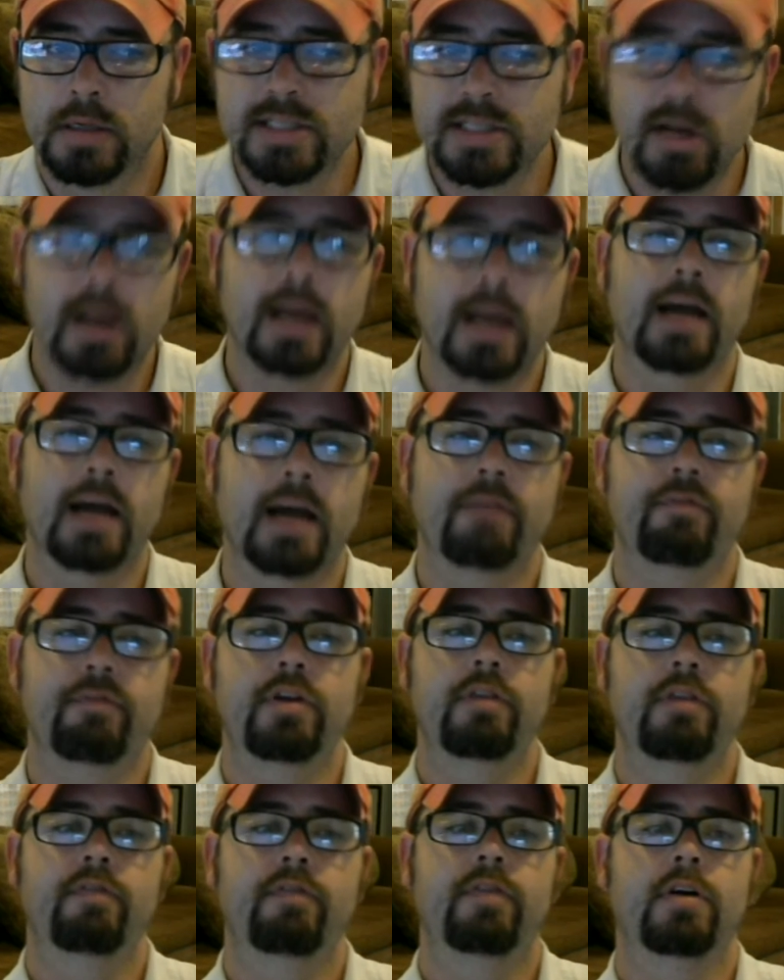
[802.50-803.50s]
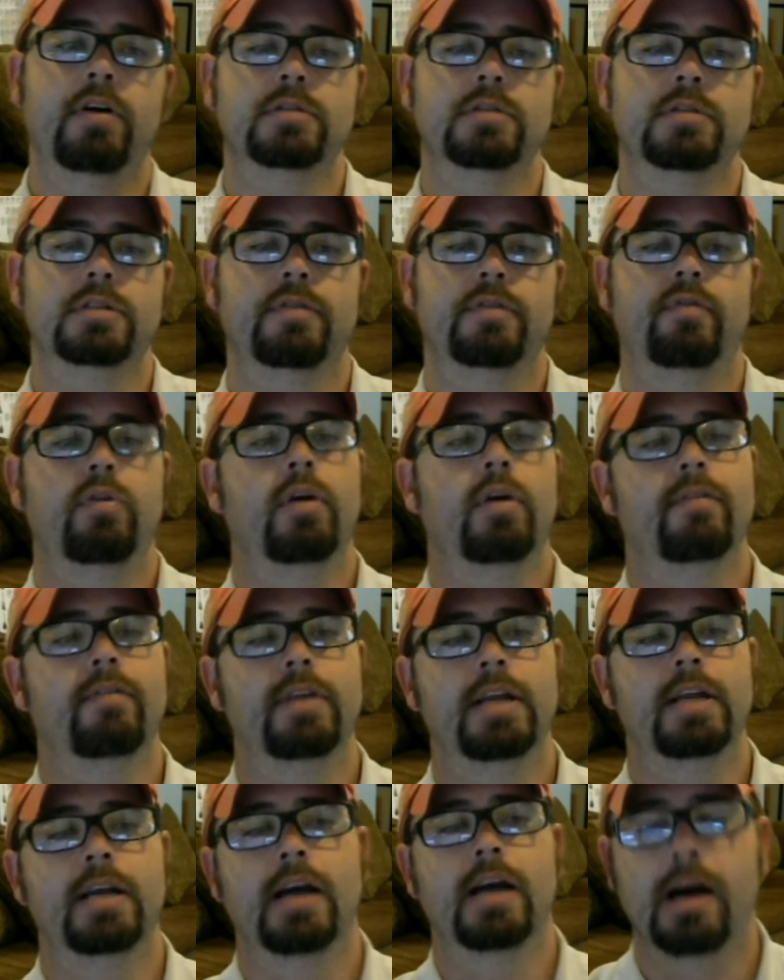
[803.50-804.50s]
That's all I got for you folks. If you
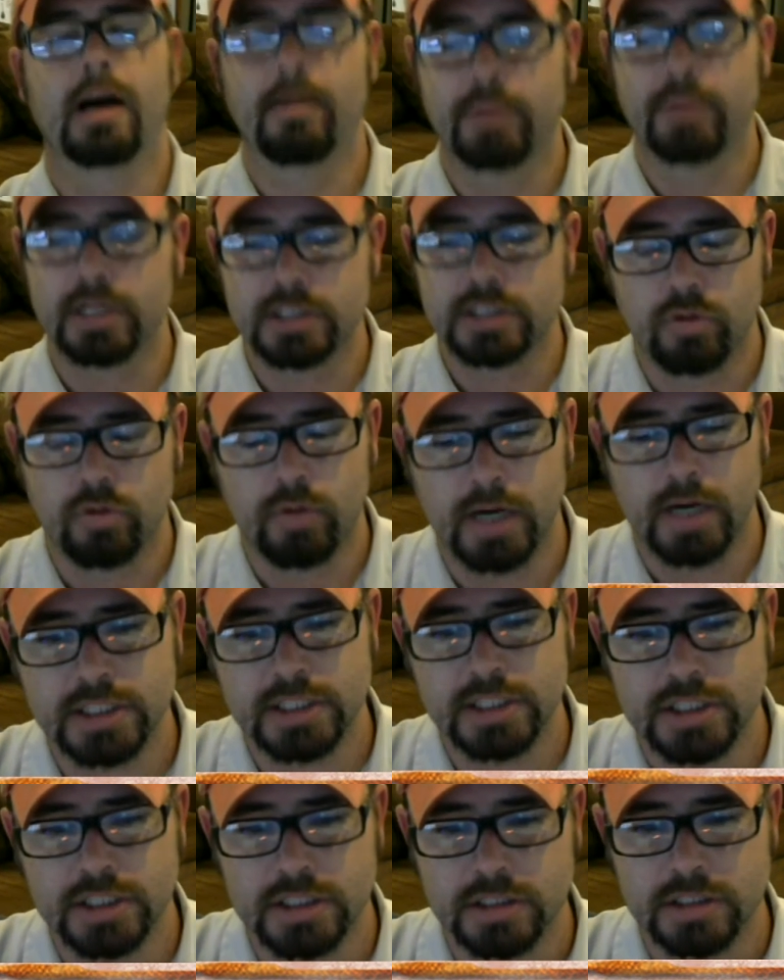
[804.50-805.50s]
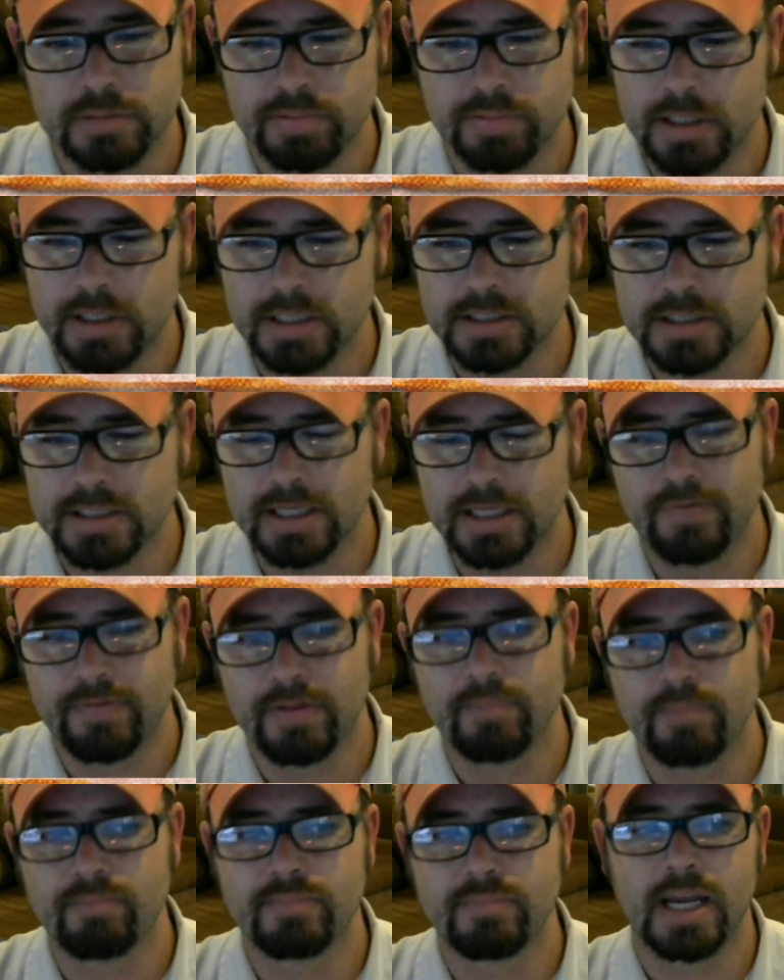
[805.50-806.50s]
have any comments, questions, please
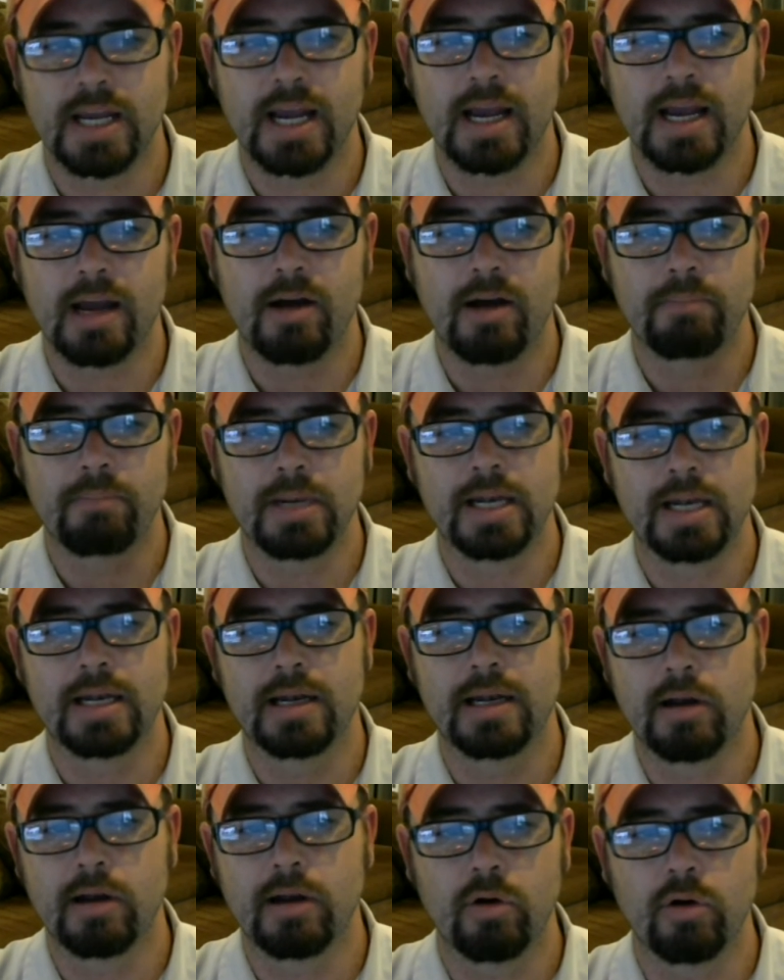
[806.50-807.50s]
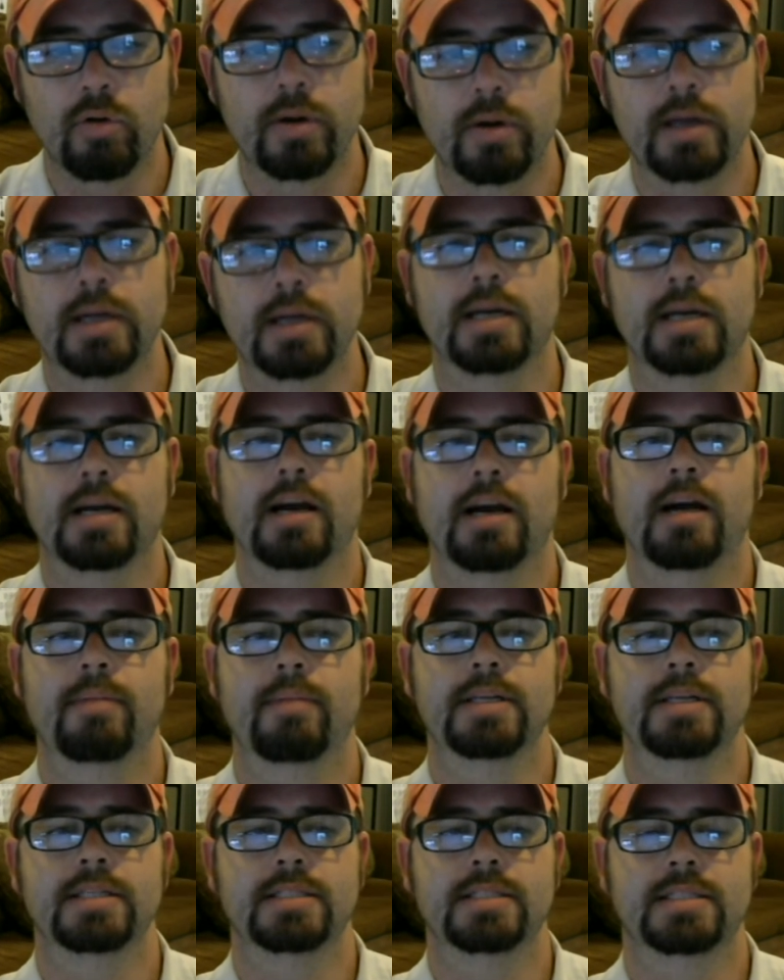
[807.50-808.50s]
leave them down below in the
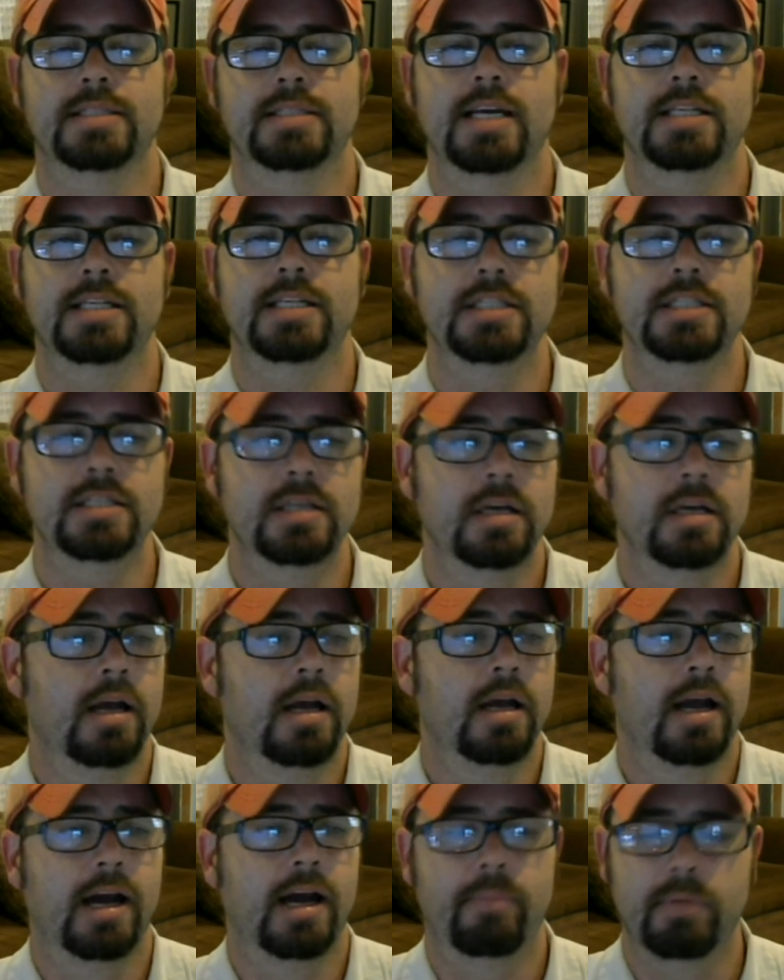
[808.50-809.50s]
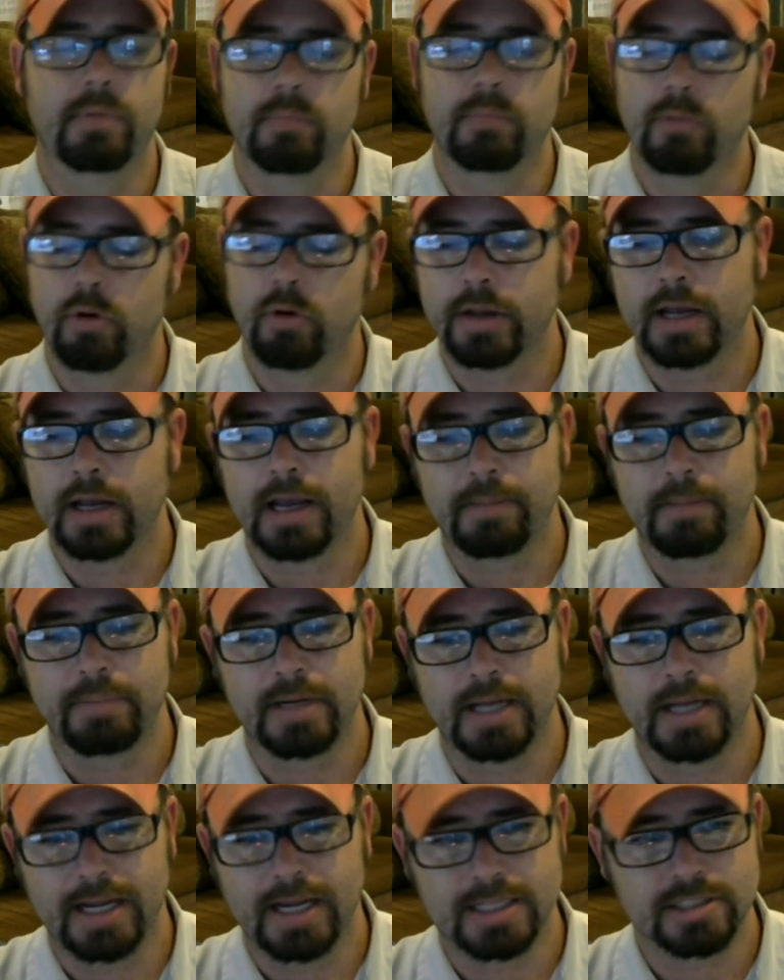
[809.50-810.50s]
comments section. I'll be more than
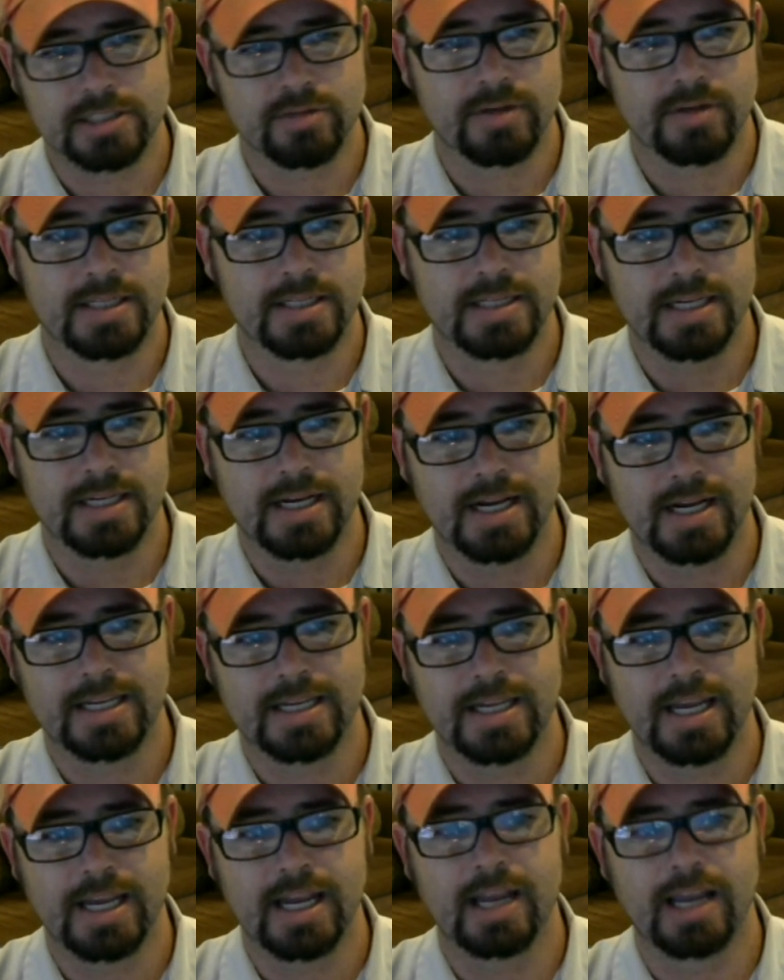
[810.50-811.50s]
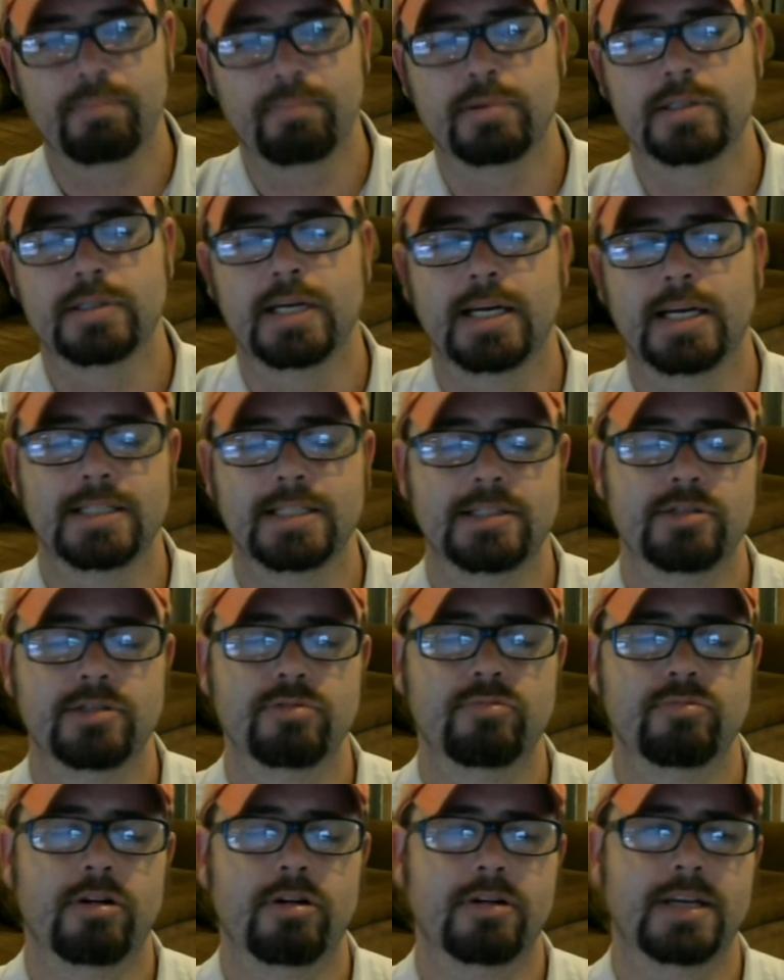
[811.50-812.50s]
happy to answer anything I can pertaining
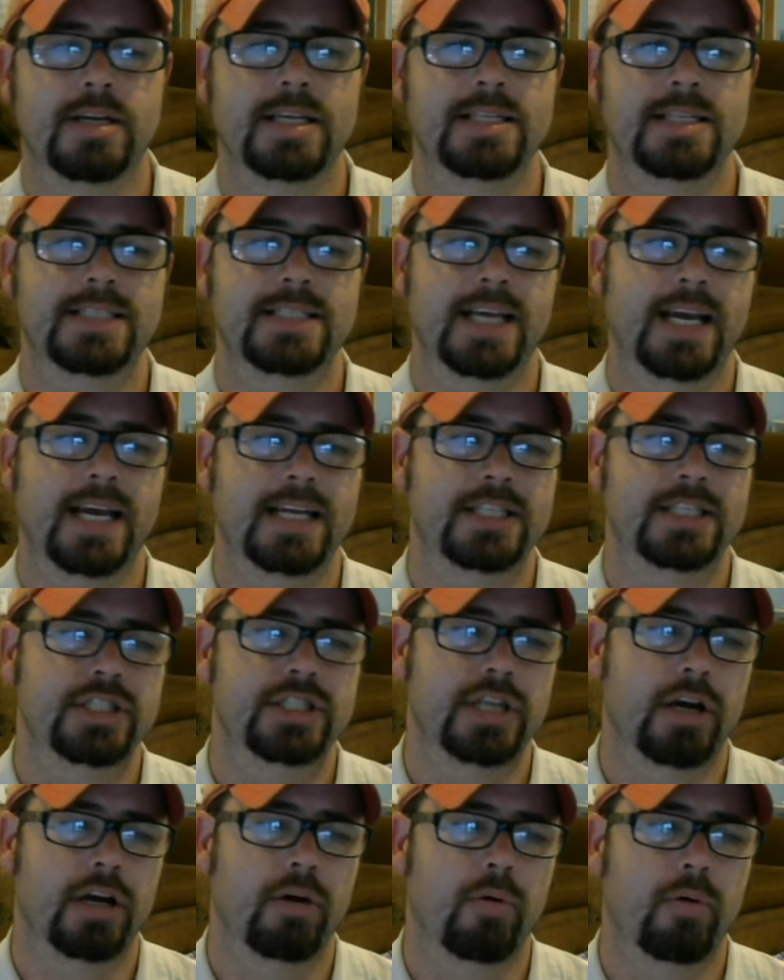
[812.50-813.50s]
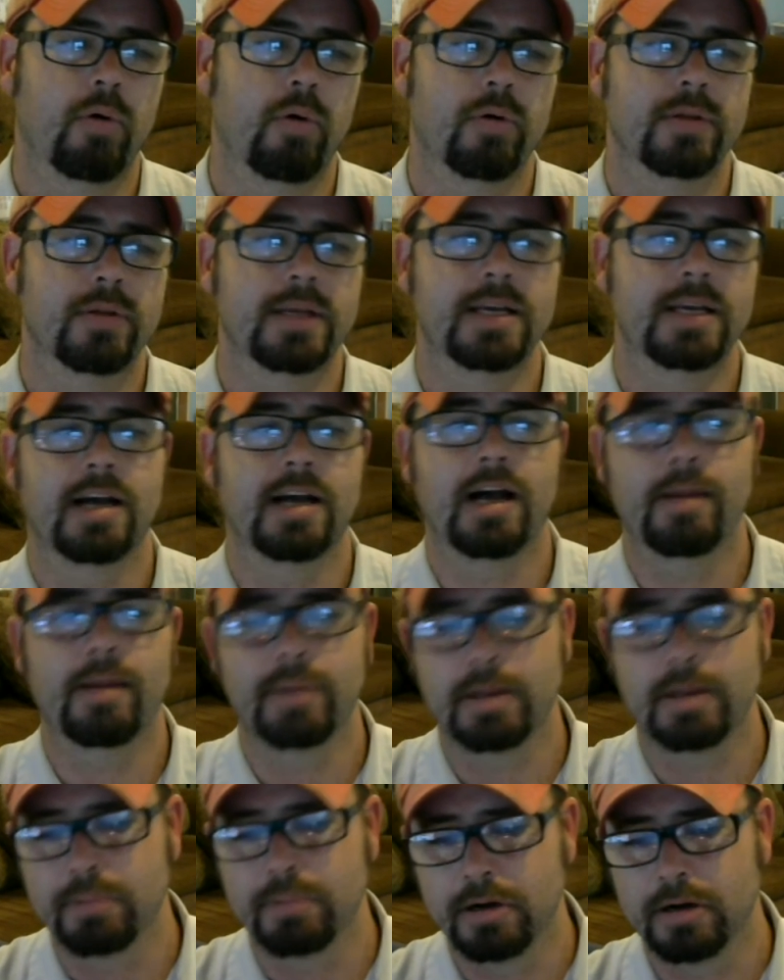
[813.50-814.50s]
to Walking Dead show or the
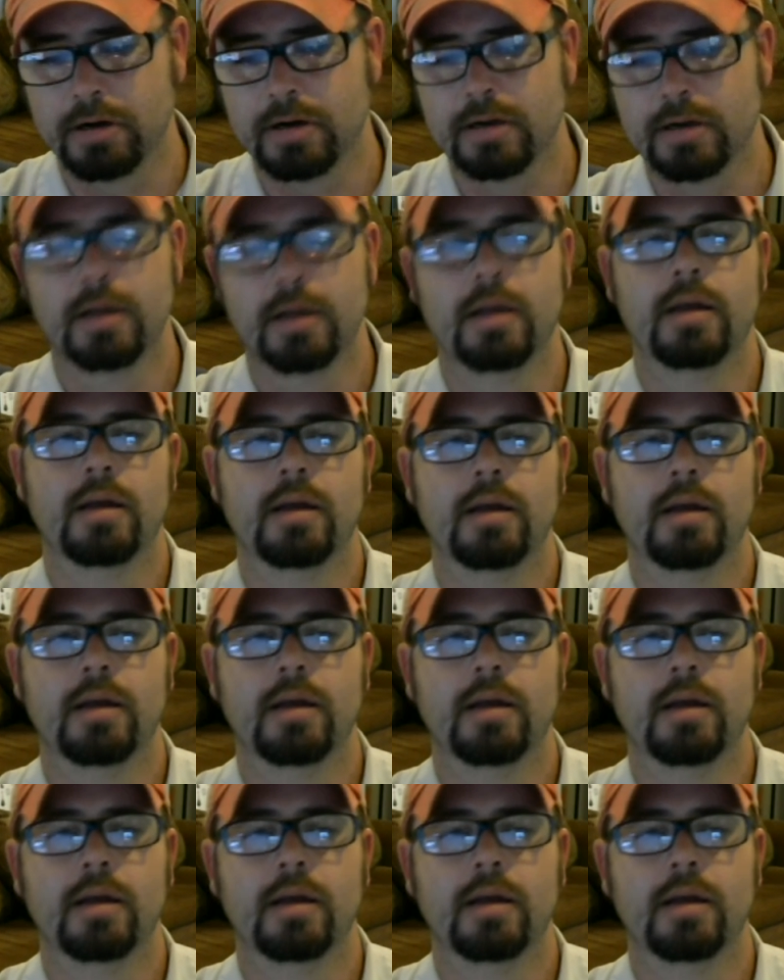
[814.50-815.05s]
comic book.